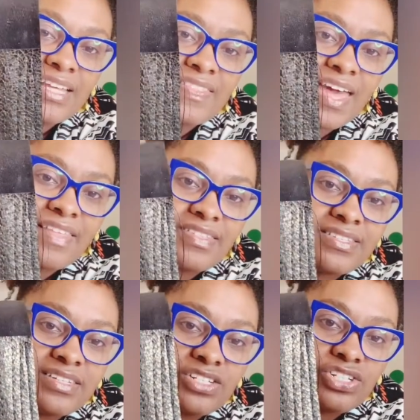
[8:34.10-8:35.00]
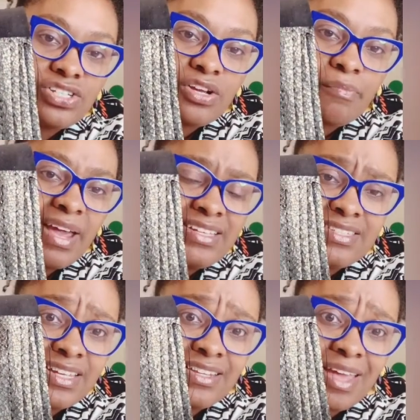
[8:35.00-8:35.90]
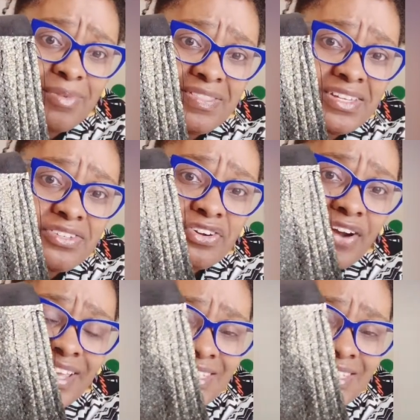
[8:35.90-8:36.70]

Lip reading: that the stitches are basically, these are great